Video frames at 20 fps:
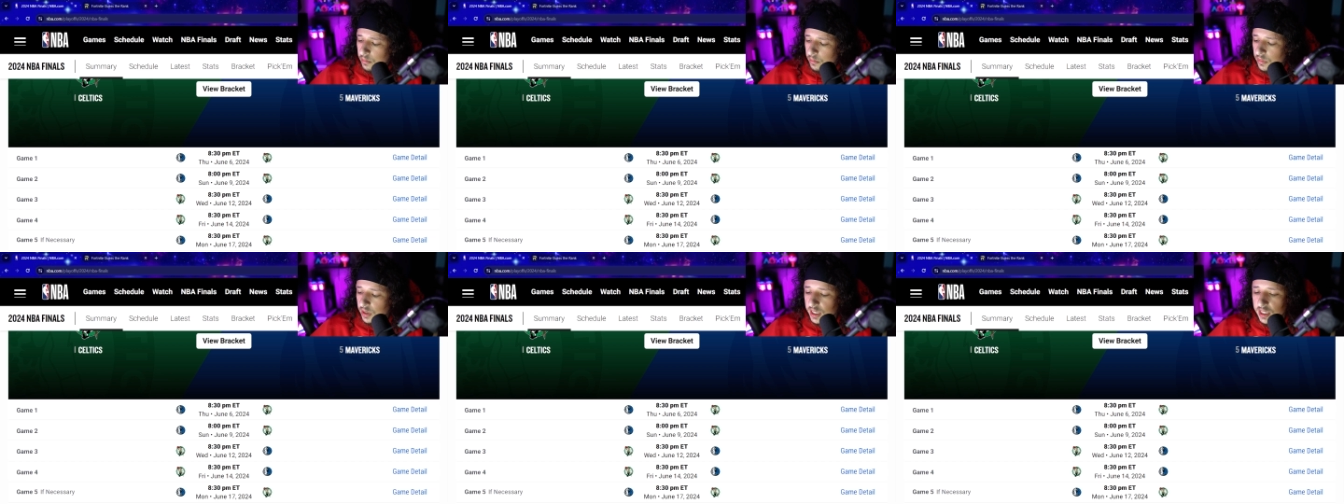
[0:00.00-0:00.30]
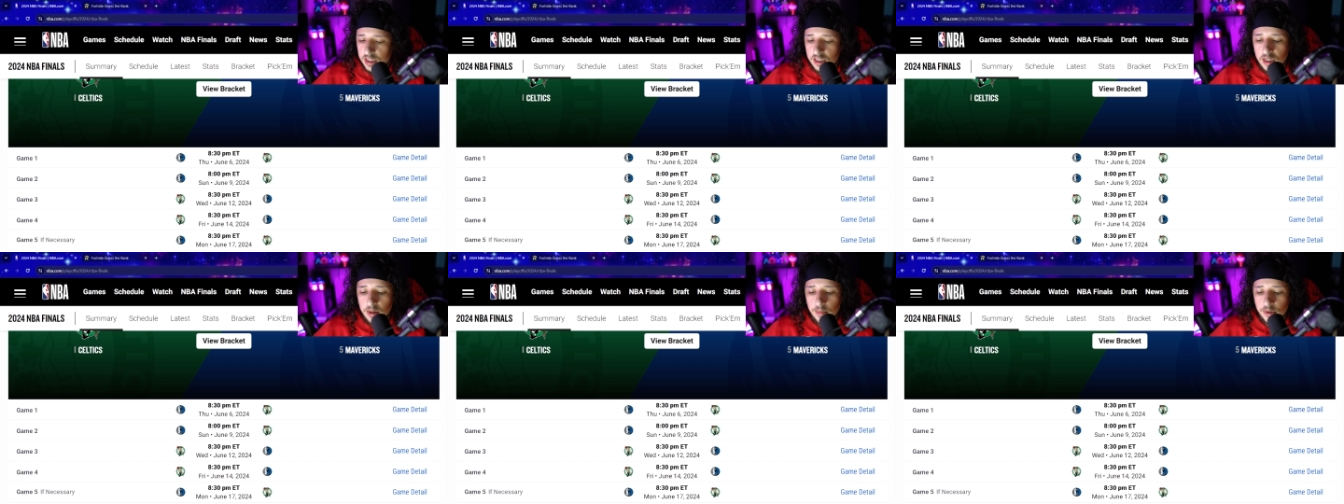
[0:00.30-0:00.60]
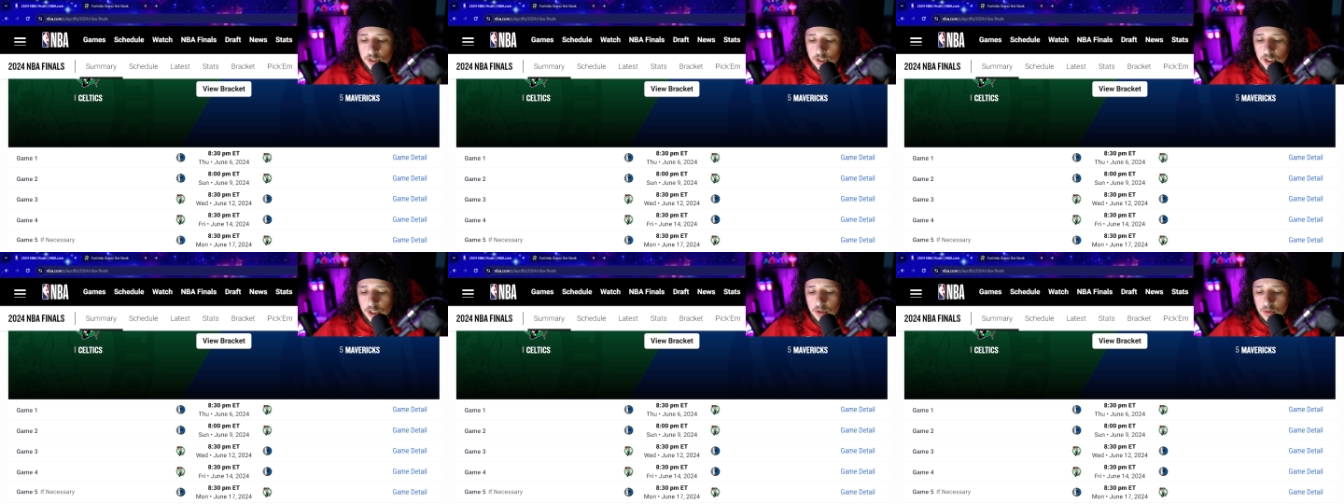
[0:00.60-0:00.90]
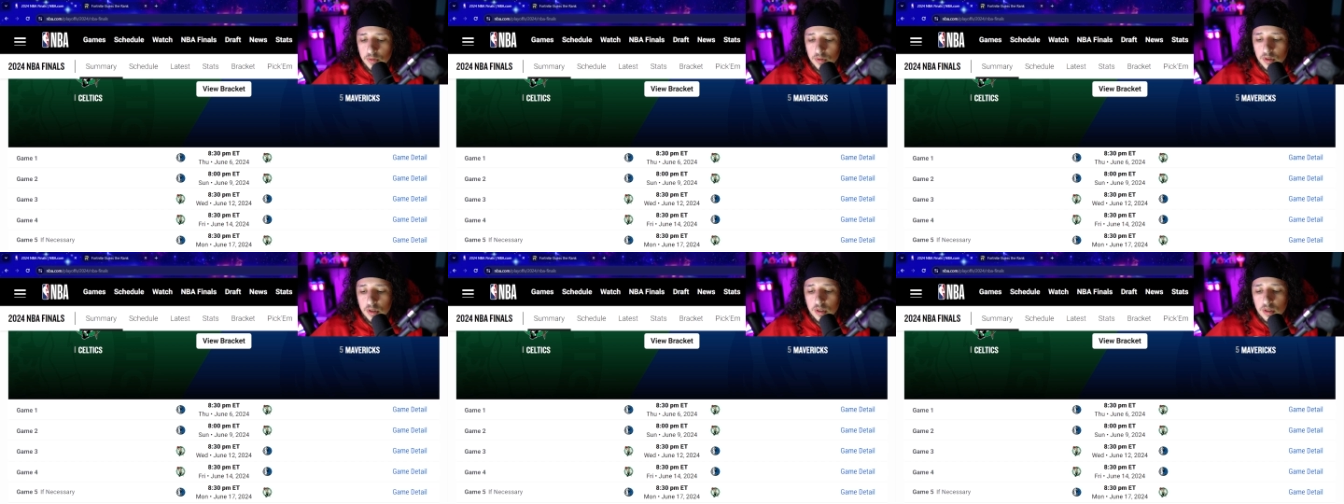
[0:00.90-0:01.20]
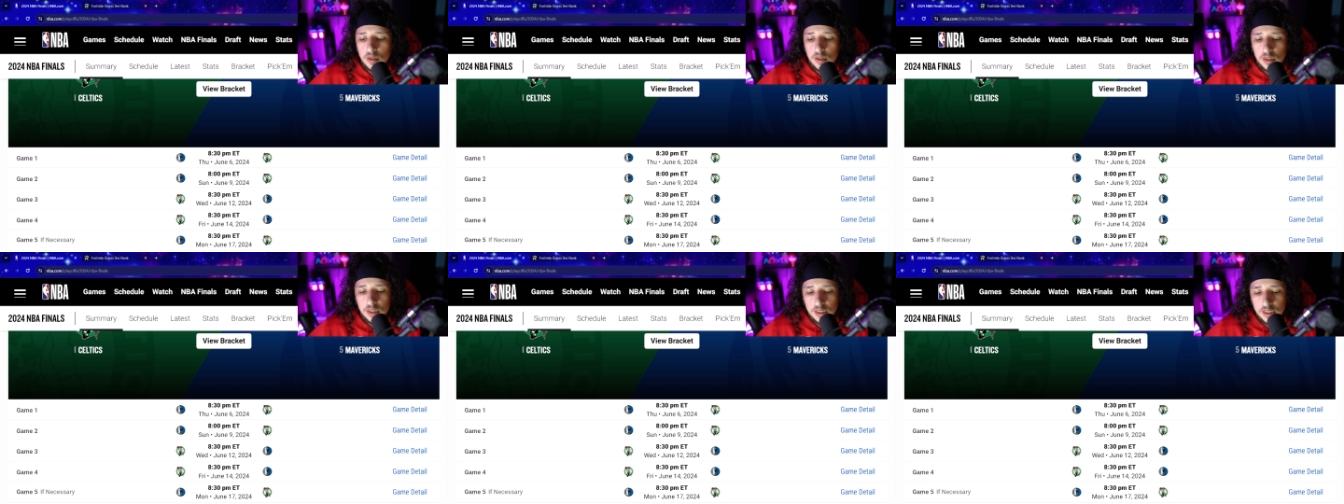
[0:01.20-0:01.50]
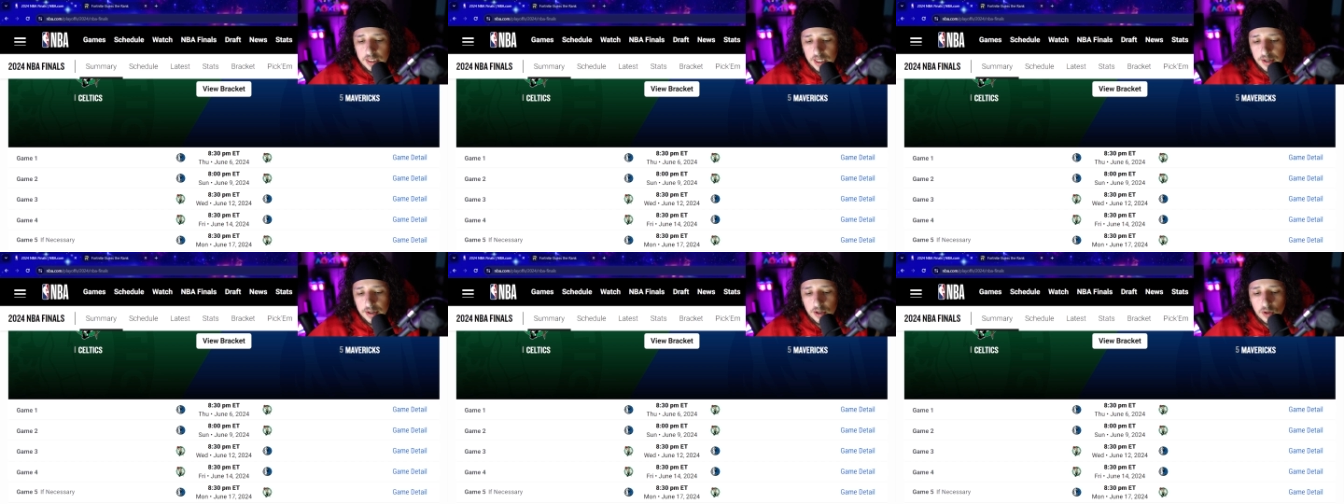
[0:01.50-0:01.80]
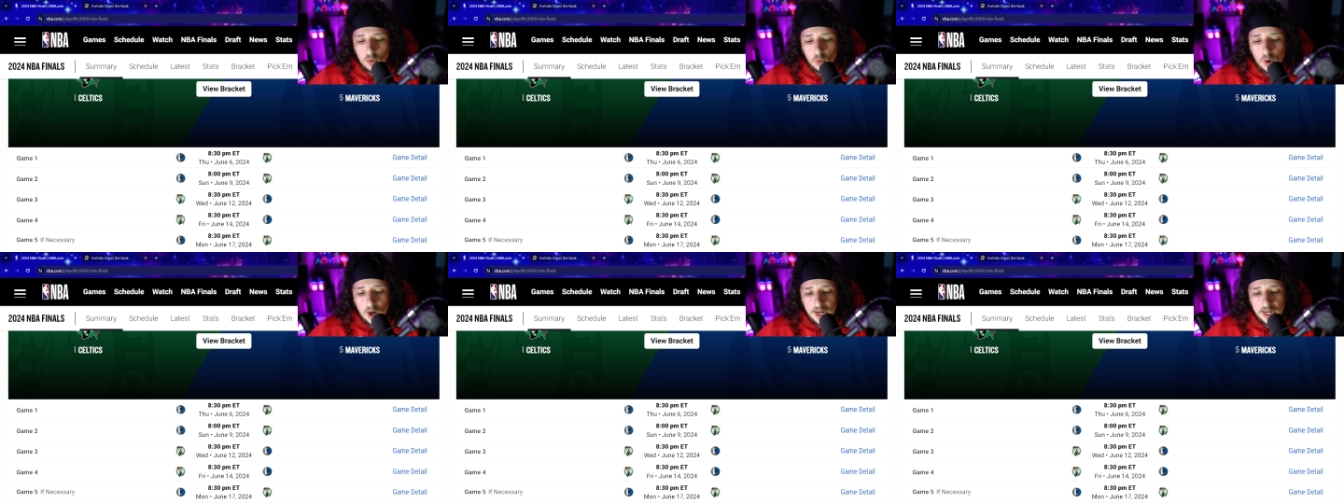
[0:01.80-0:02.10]
Look at the number 2,
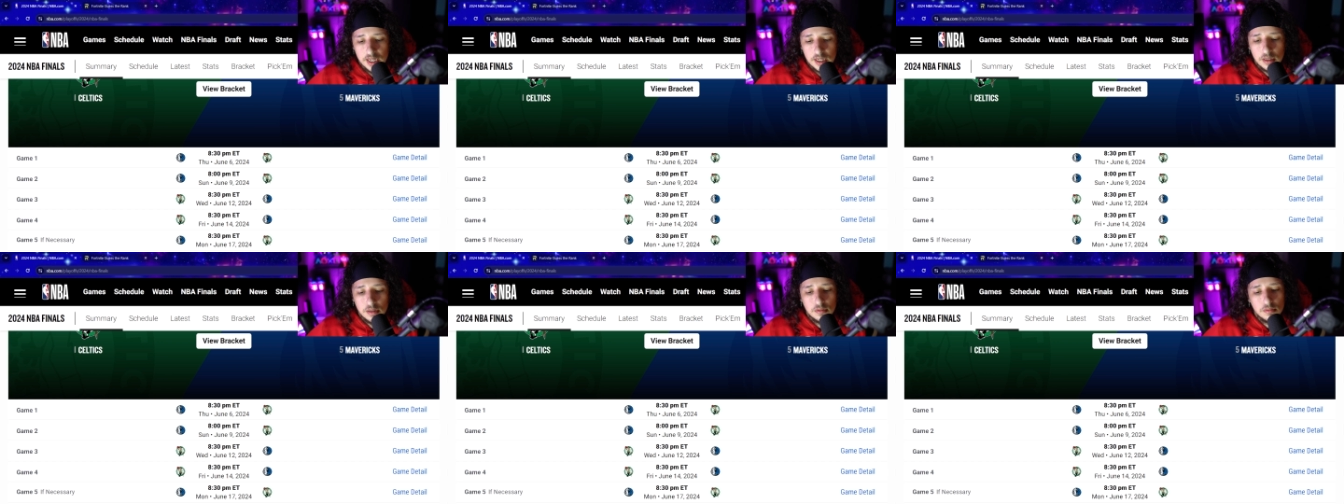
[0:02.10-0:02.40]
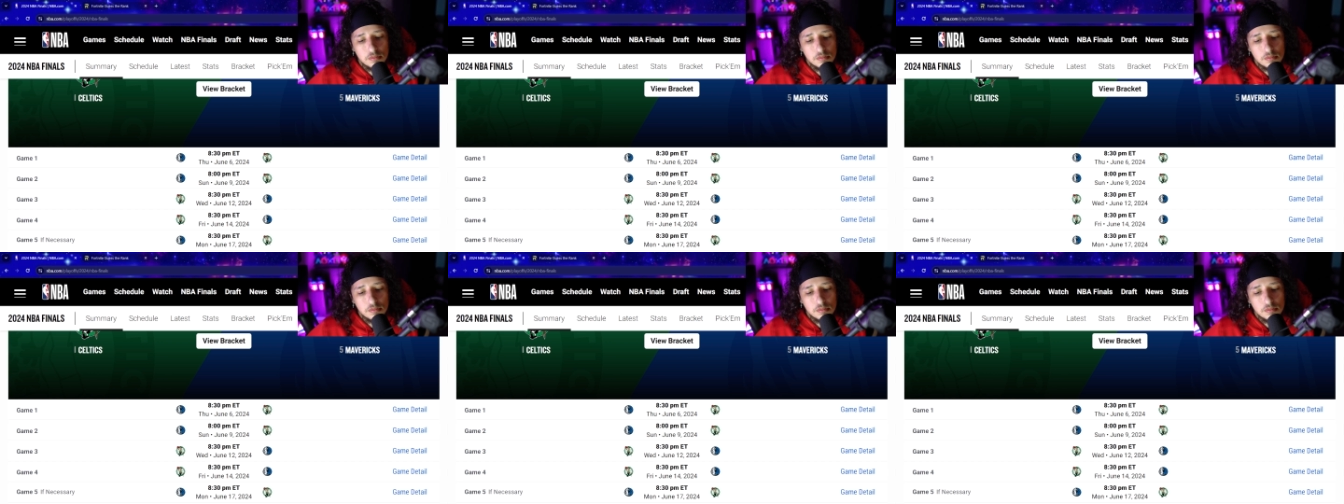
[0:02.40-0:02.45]
Derek White.